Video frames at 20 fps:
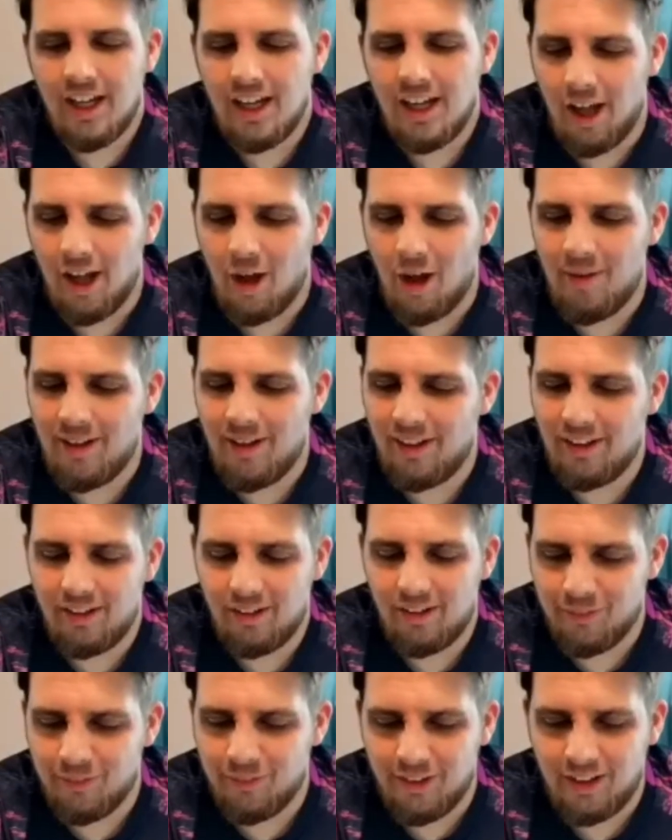I mean,
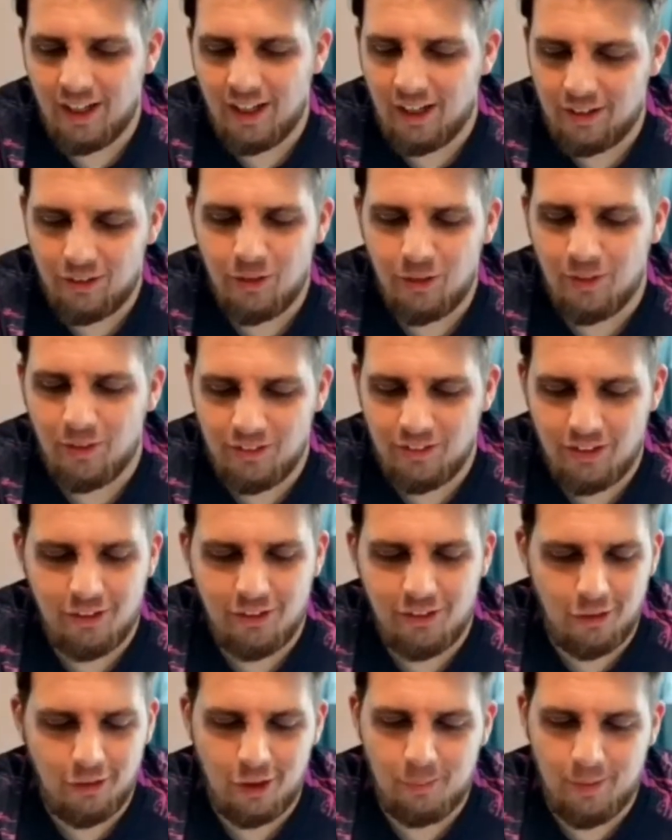I do want to
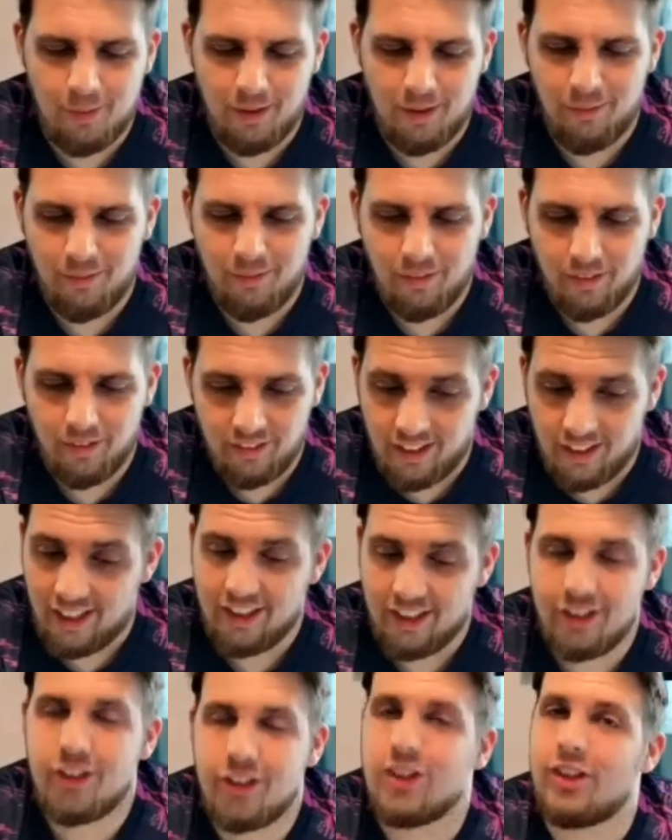talk about
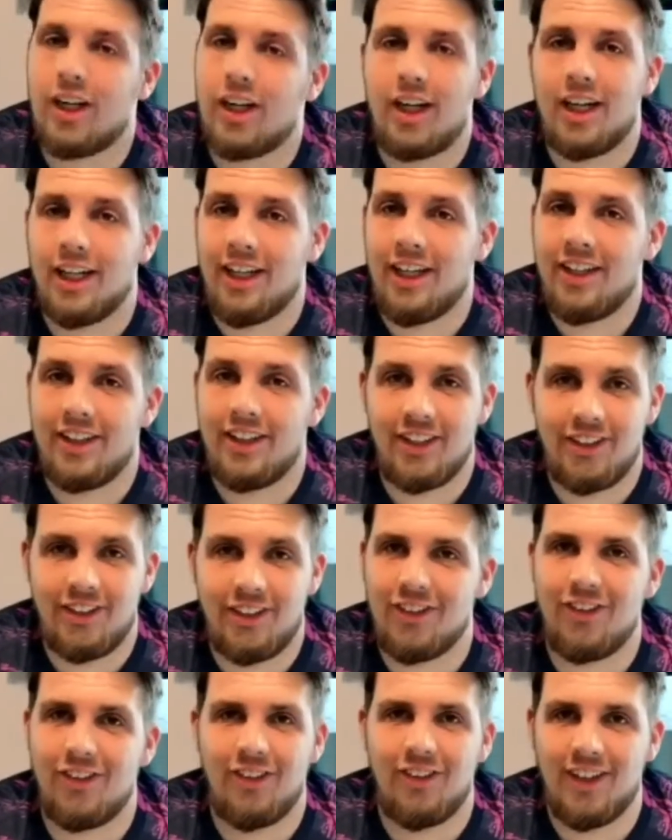that try that
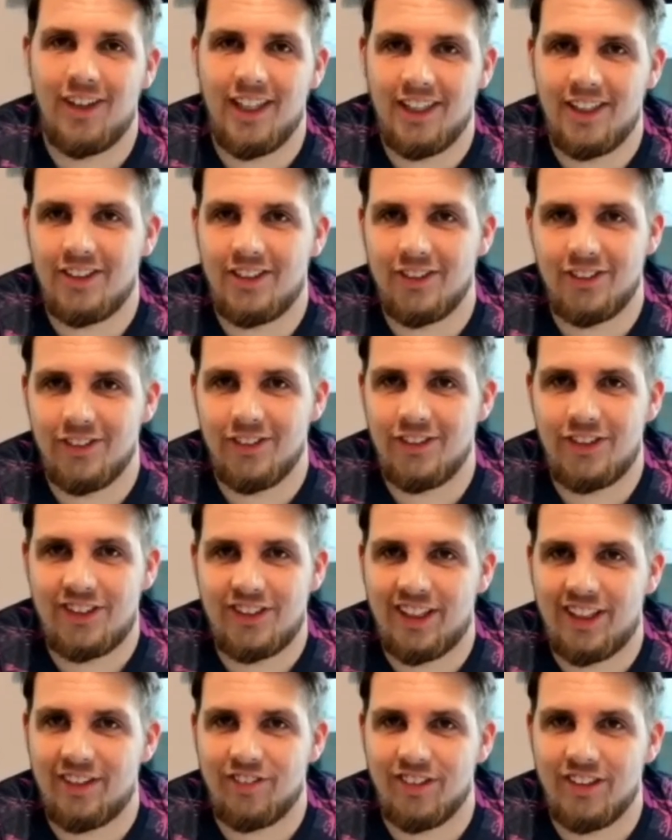you got in the Toulouse
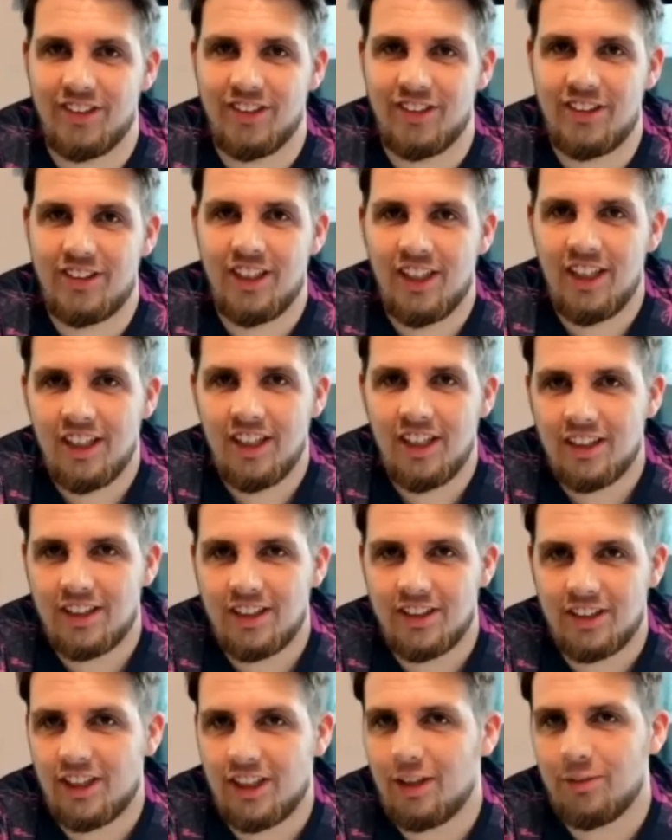sevens,
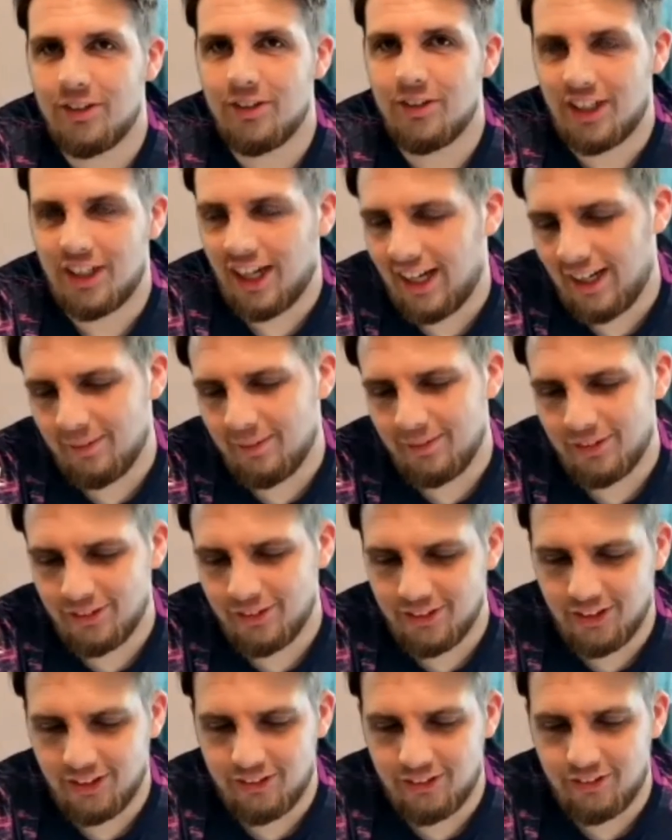because that was
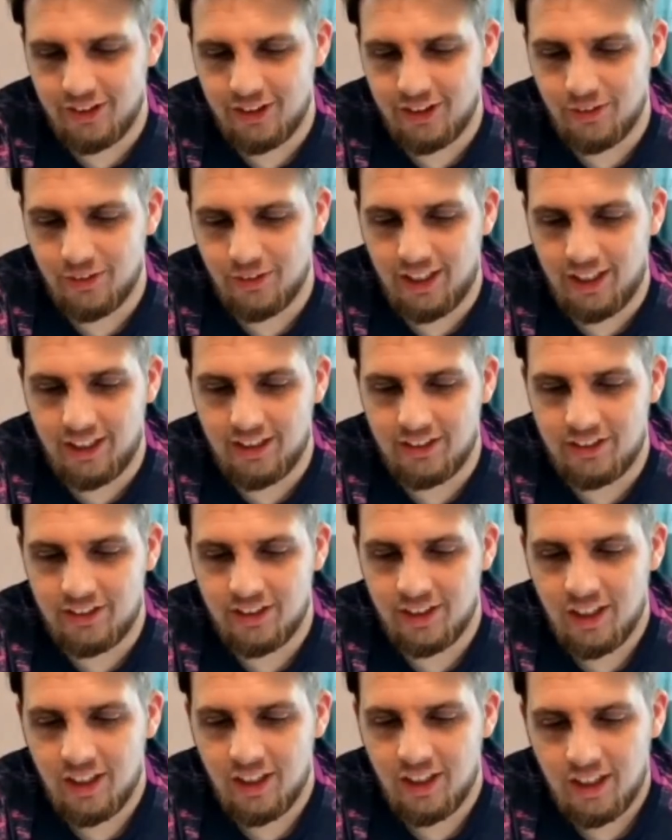absolutely unreal. And
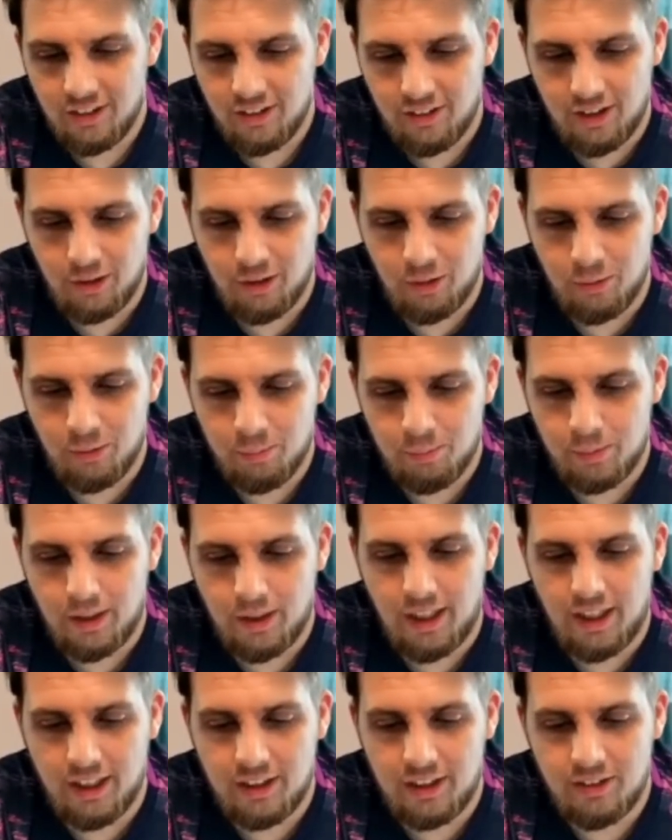little
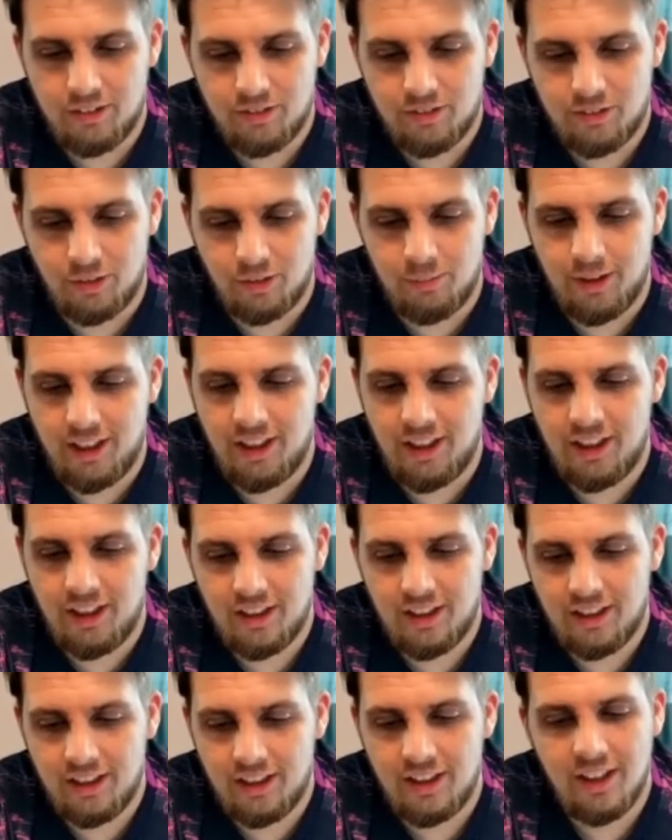brag for me,
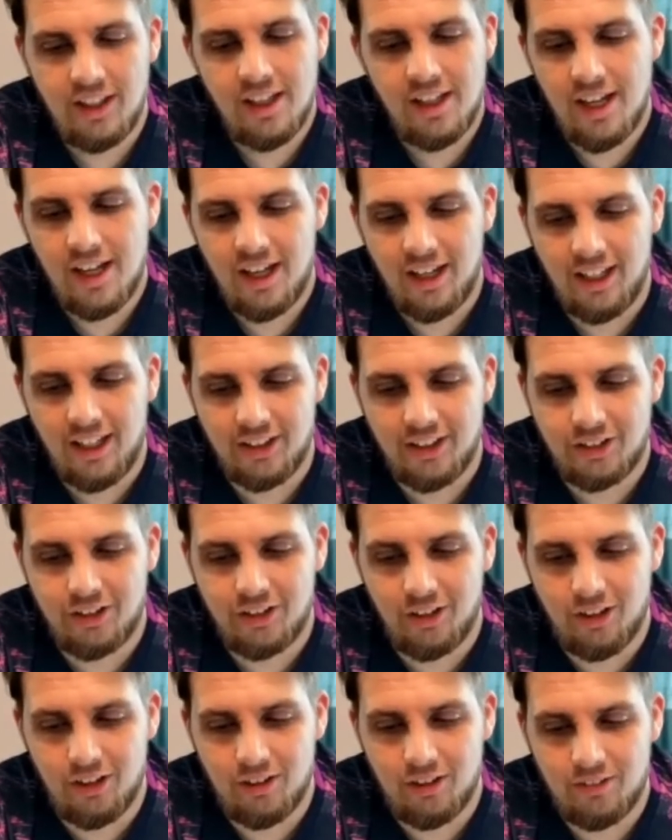it's
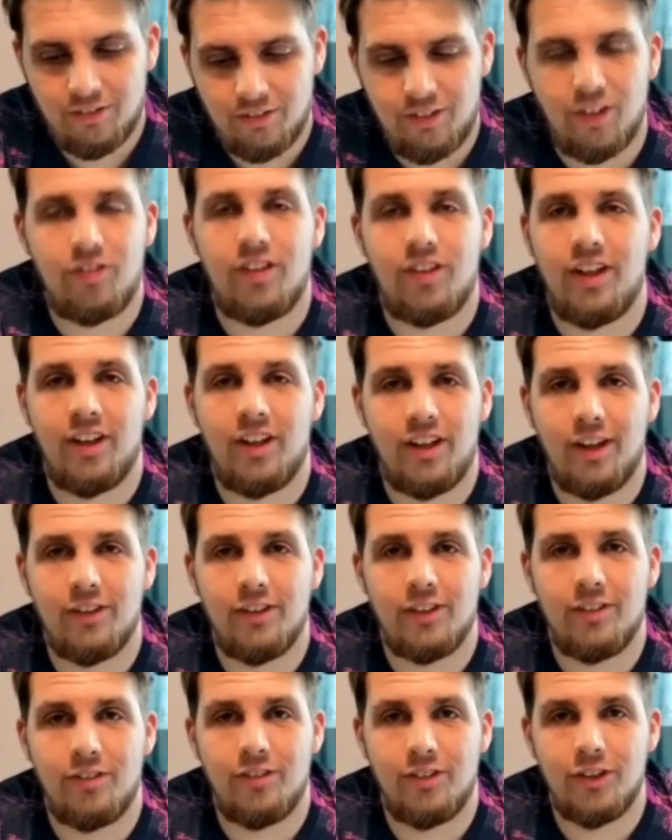got
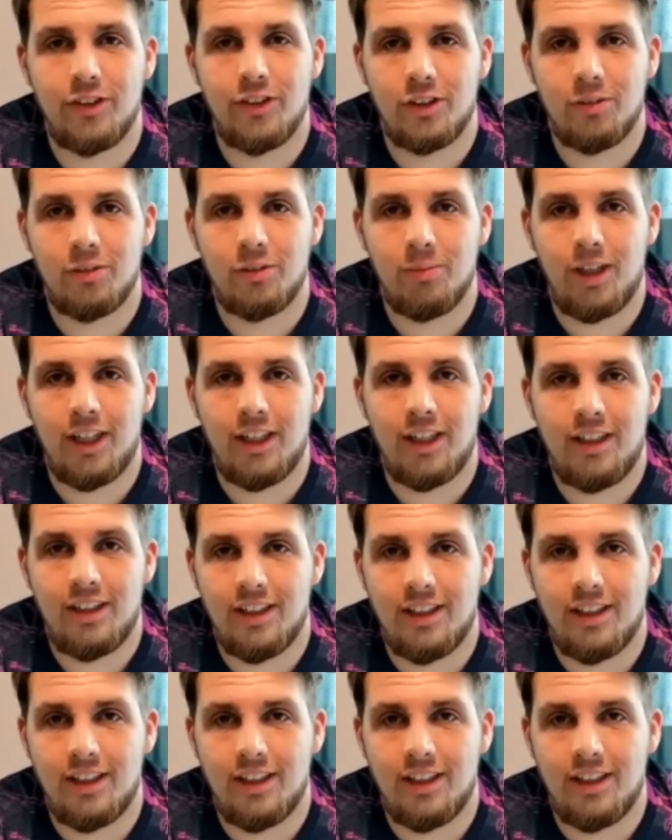15,000 views on my